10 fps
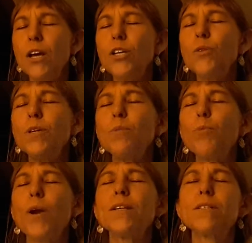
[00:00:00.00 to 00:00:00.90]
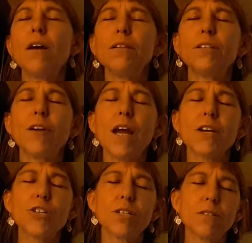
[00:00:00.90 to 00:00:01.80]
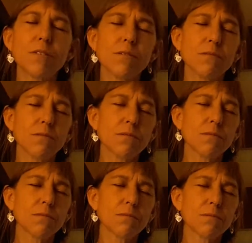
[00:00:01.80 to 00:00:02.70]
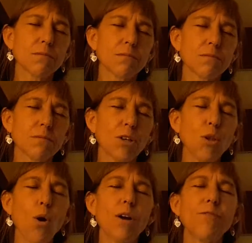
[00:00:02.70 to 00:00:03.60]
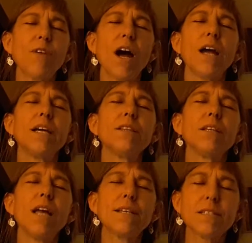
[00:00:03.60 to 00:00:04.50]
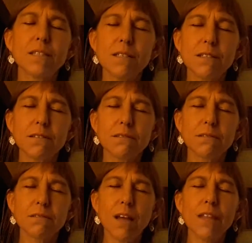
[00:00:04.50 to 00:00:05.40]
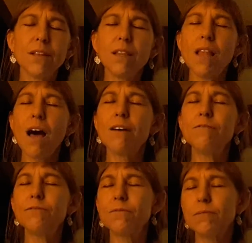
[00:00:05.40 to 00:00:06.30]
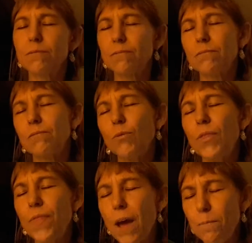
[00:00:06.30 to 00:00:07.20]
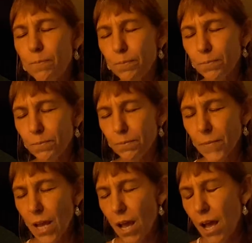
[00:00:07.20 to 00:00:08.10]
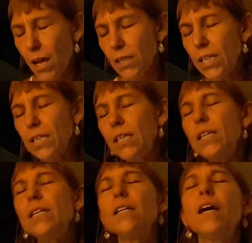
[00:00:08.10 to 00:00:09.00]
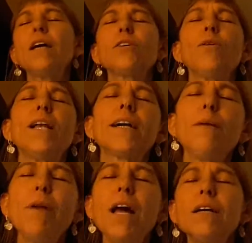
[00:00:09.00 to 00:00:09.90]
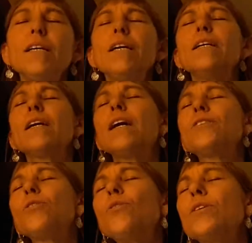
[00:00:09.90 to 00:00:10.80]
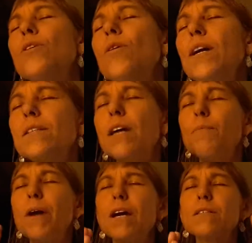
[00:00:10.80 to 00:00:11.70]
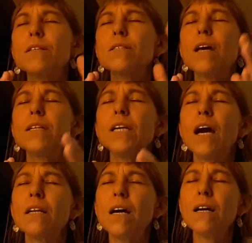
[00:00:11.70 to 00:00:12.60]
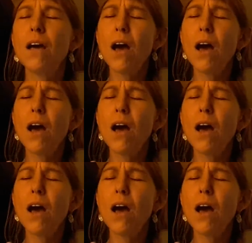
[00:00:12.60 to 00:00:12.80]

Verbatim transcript: You would embrace all interactions, glorify in the lessons and the love with them. Ni ina nai koe la kepela i ana katokoe koe a tape asa sani ana.